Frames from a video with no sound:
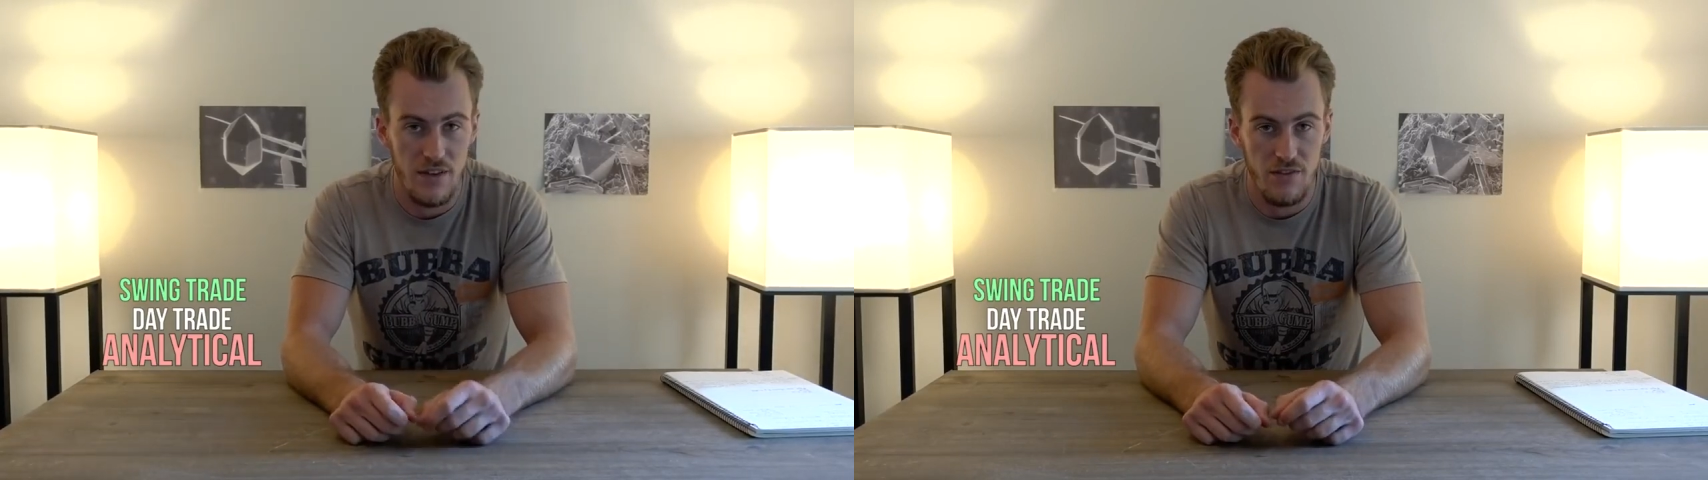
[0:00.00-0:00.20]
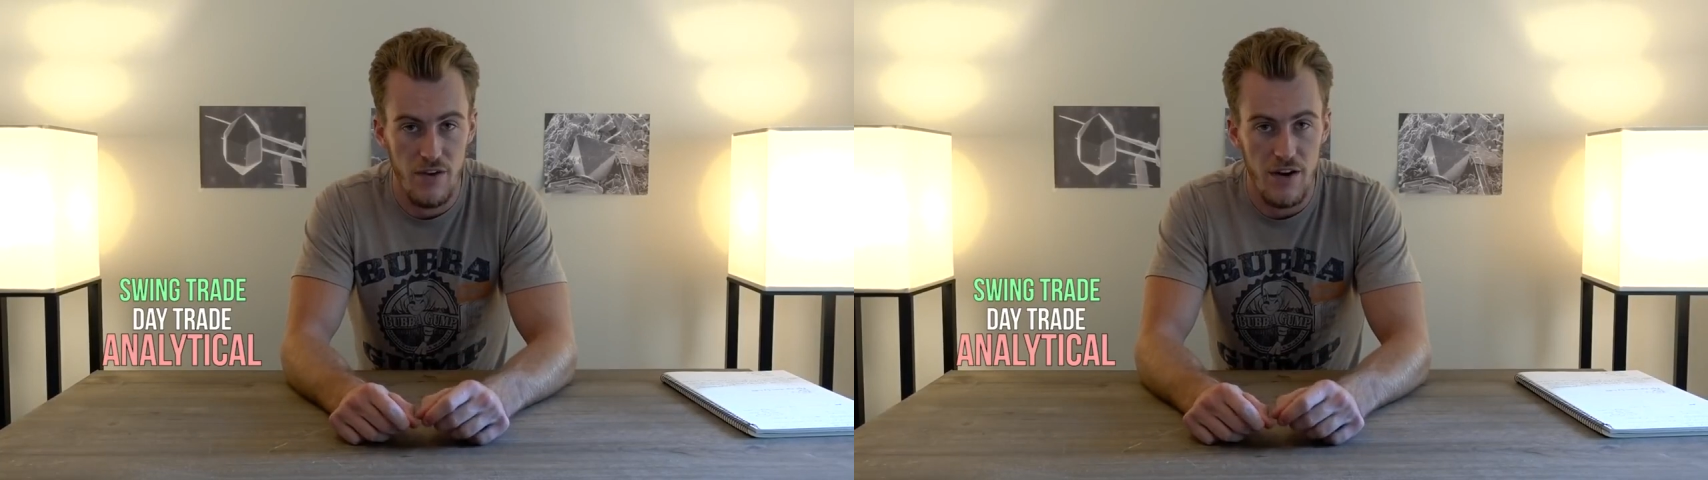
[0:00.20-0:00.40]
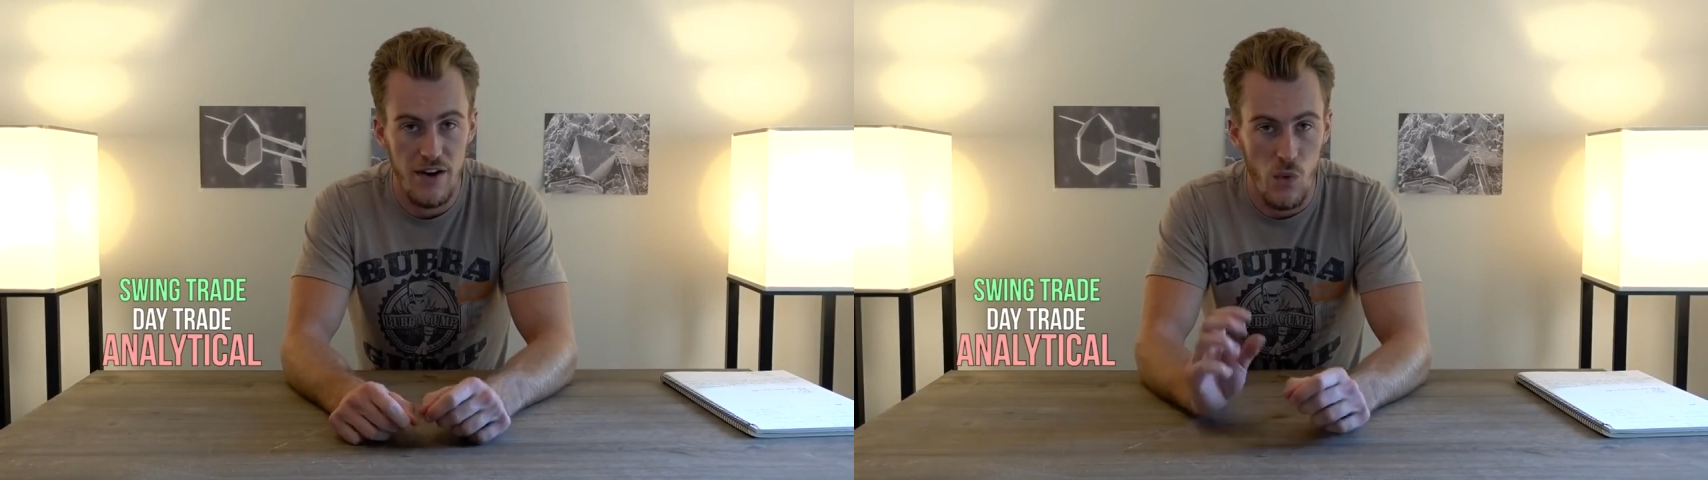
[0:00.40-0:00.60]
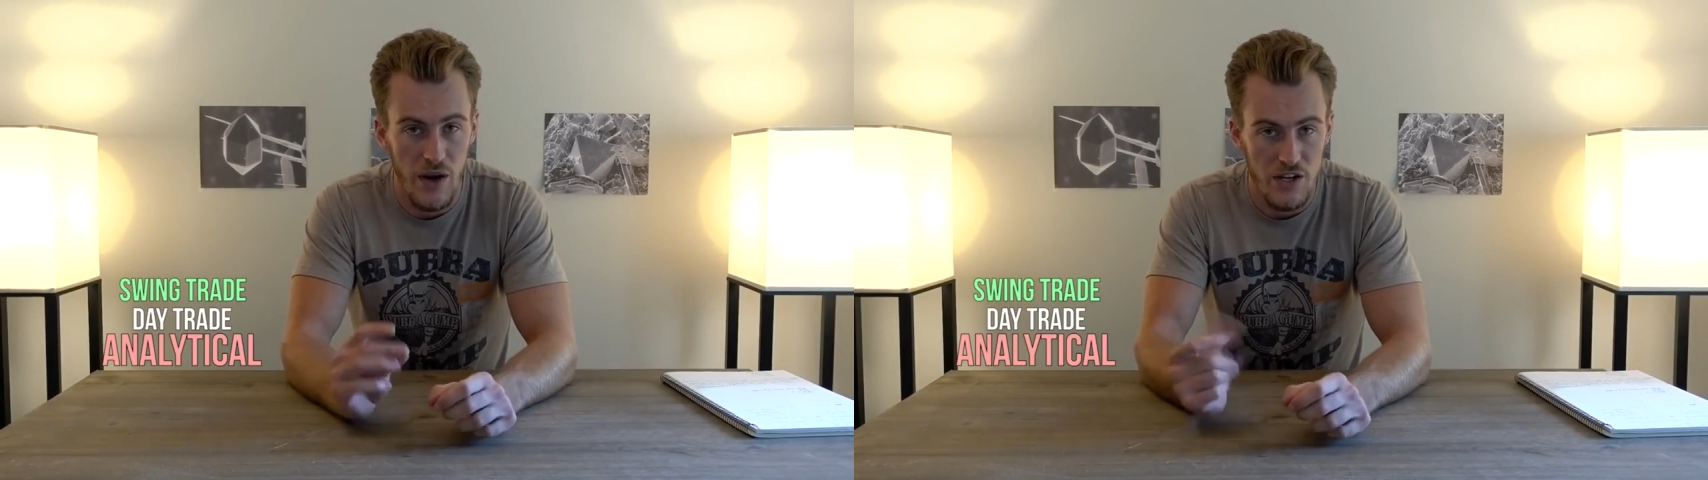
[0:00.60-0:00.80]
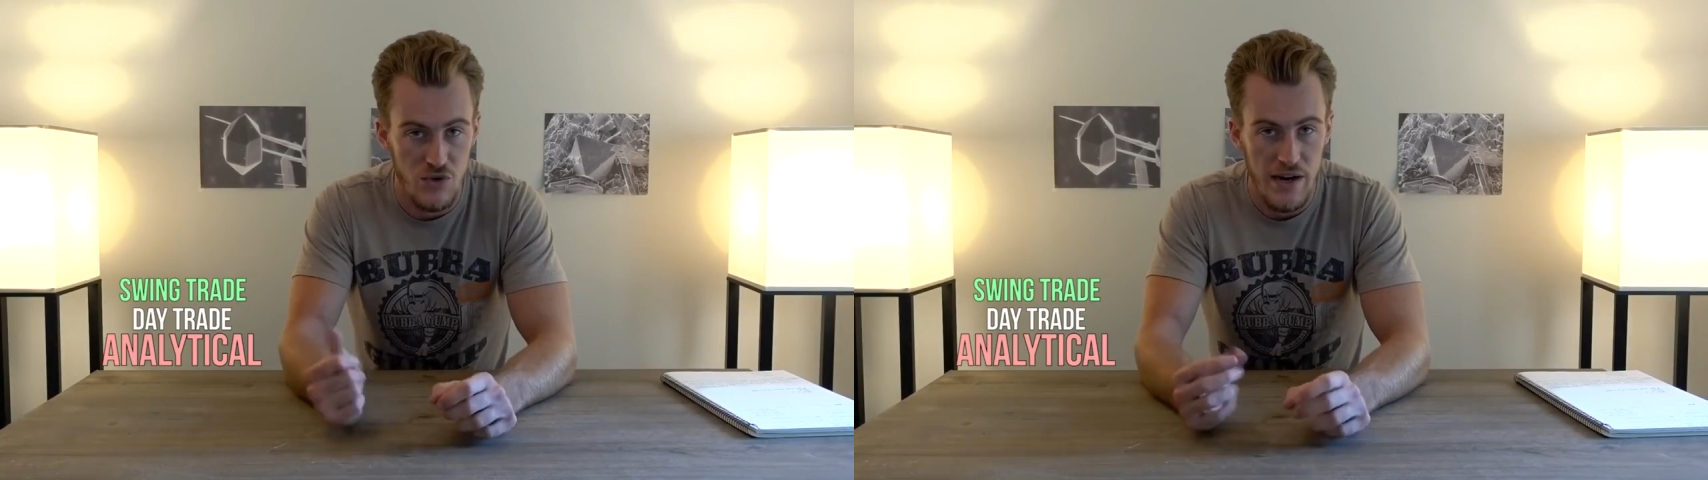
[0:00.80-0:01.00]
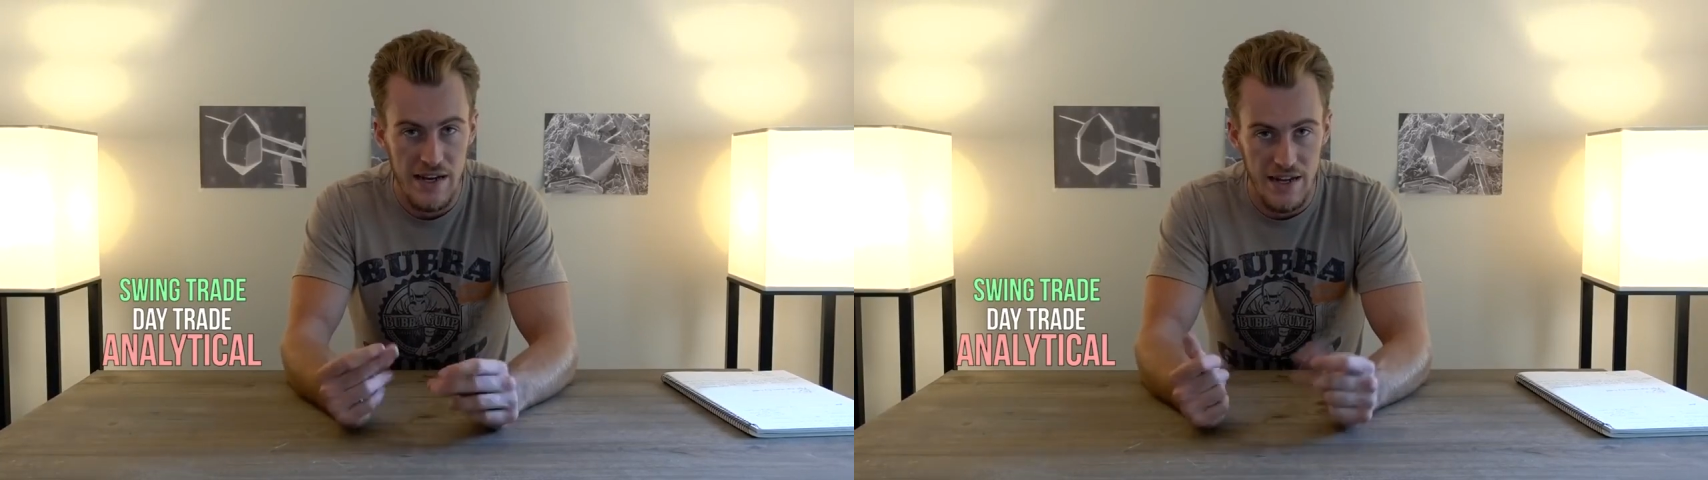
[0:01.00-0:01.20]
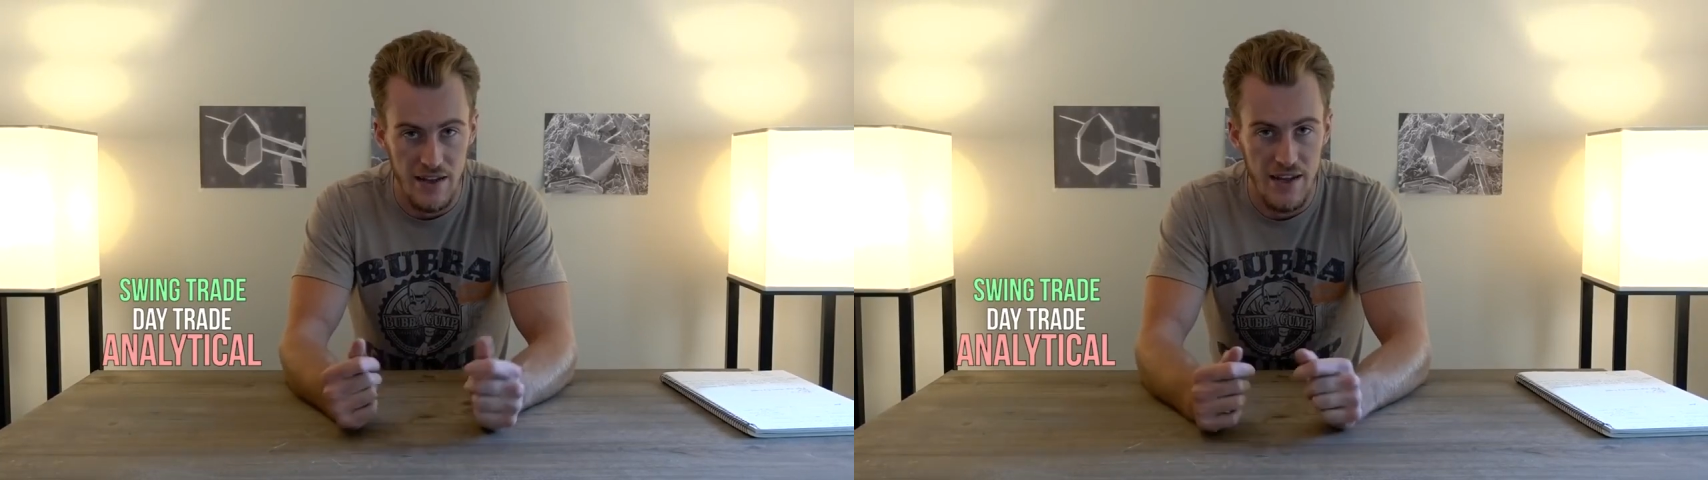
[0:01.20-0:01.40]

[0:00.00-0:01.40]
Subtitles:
It's very quick trading